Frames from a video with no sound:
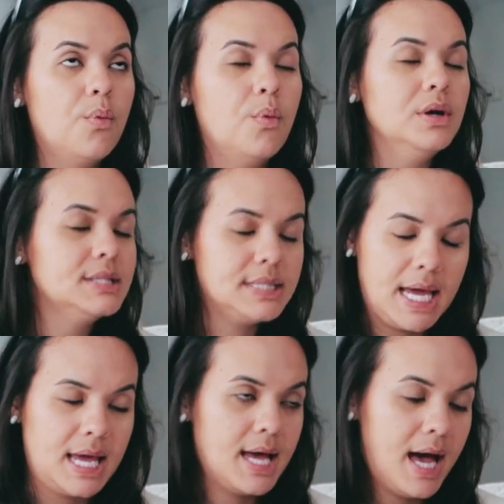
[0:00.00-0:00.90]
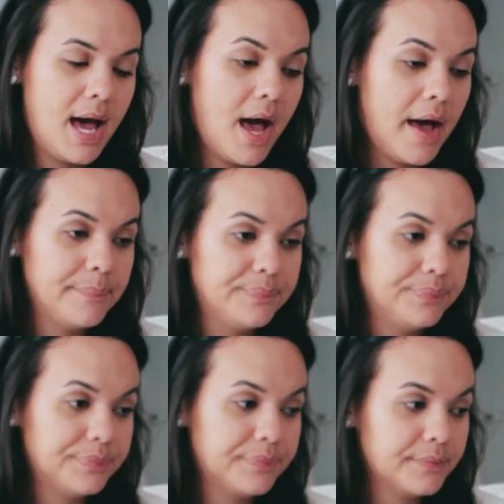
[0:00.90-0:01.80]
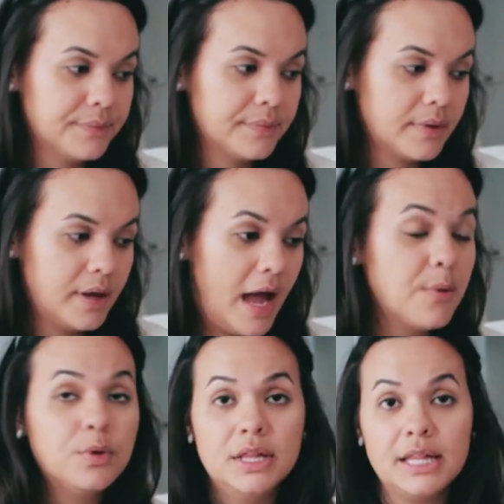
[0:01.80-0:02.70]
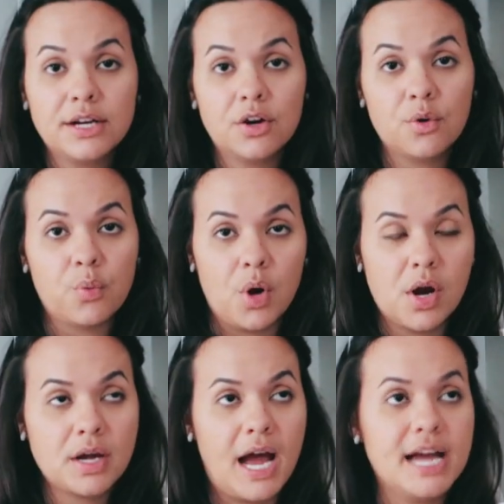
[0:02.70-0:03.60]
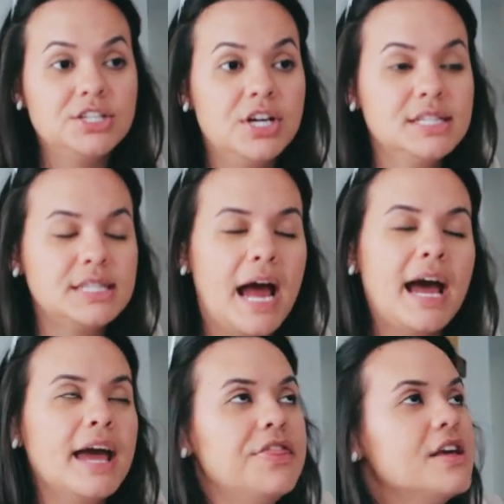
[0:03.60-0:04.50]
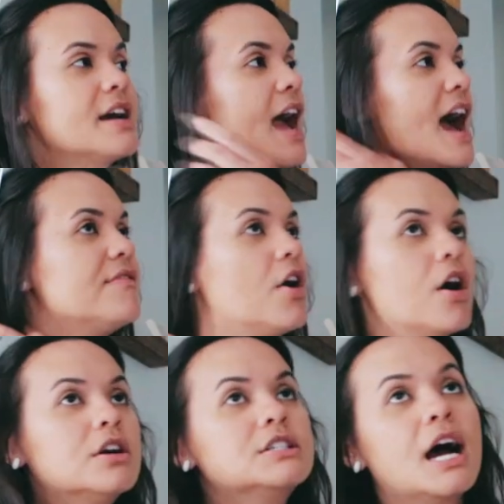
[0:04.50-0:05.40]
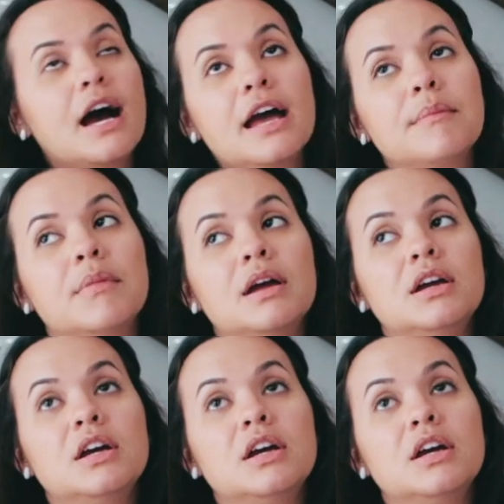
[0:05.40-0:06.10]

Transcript: we'll see. Um, I really like her work. I just, I think I have a hard time